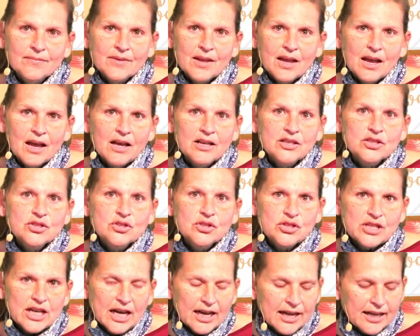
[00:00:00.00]

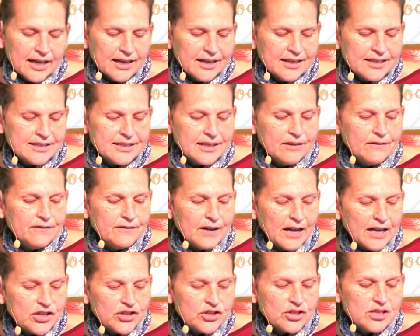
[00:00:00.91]
Today,
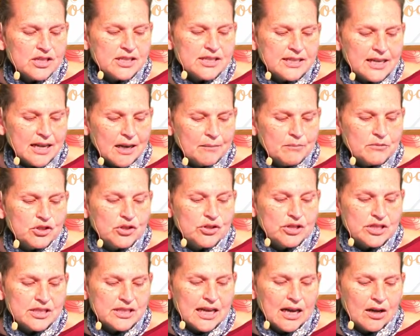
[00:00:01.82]
salvation has come to this
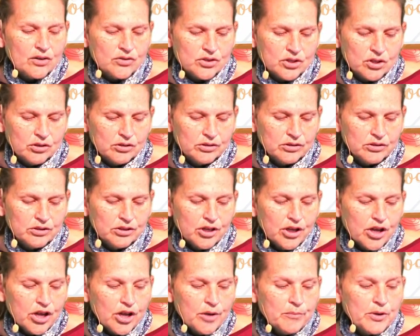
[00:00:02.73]
household,
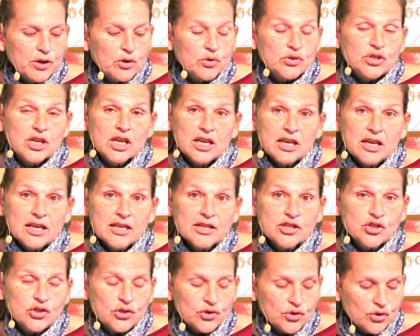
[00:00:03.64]
because he
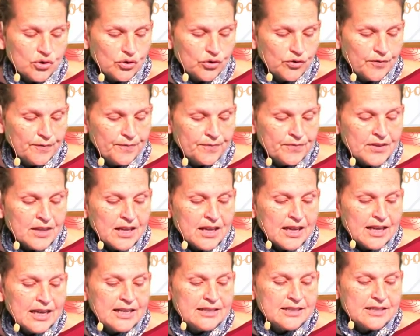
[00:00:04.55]
too is
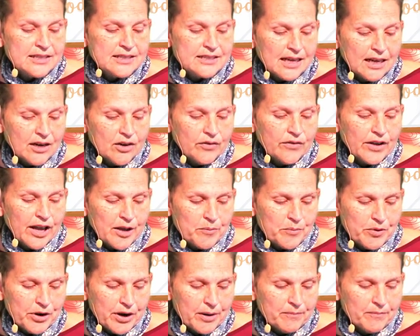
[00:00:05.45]
a son of Abraham.
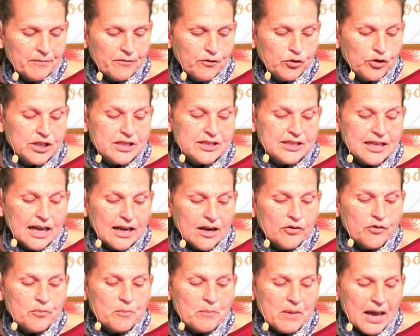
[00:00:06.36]
For the Son of
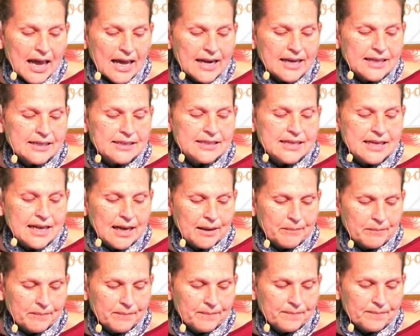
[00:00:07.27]
Man has come
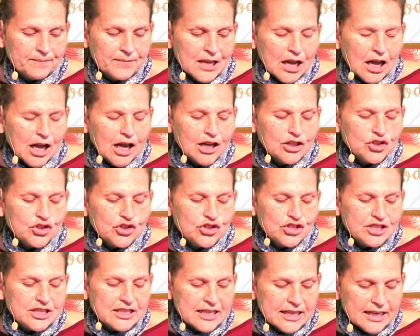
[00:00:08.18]
to
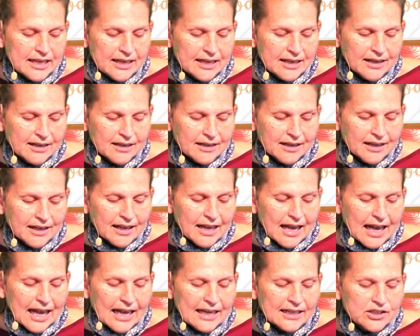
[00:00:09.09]
seek
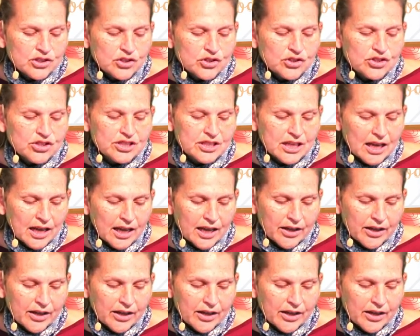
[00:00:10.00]
and to save